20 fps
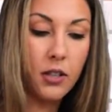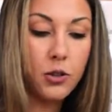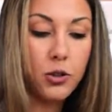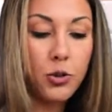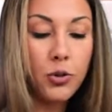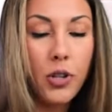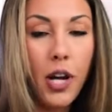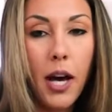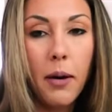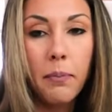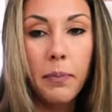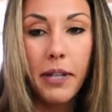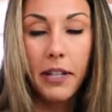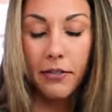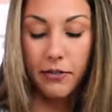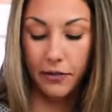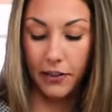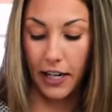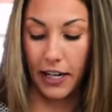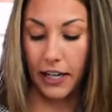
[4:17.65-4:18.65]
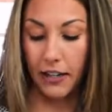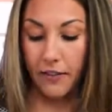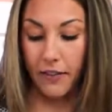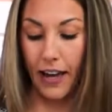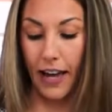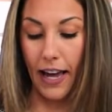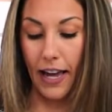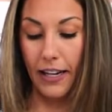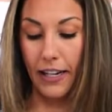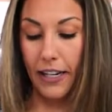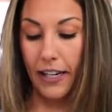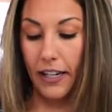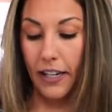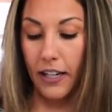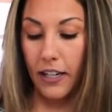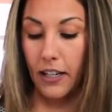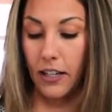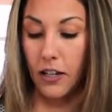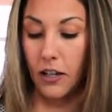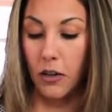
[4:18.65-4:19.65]
Do not be afraid of
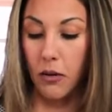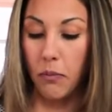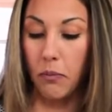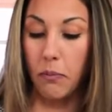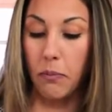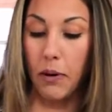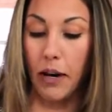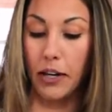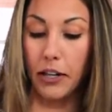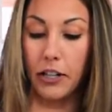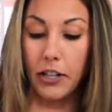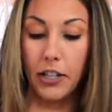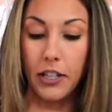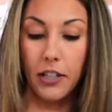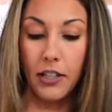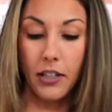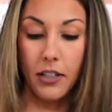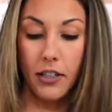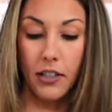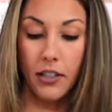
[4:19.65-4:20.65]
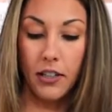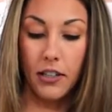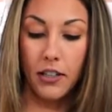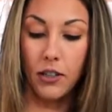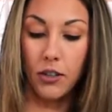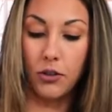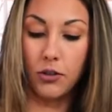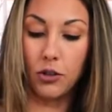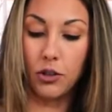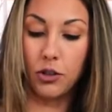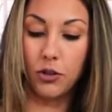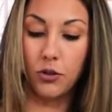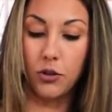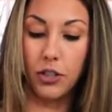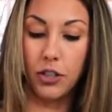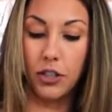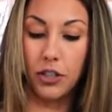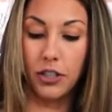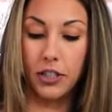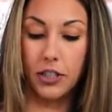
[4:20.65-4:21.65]
adding butter to your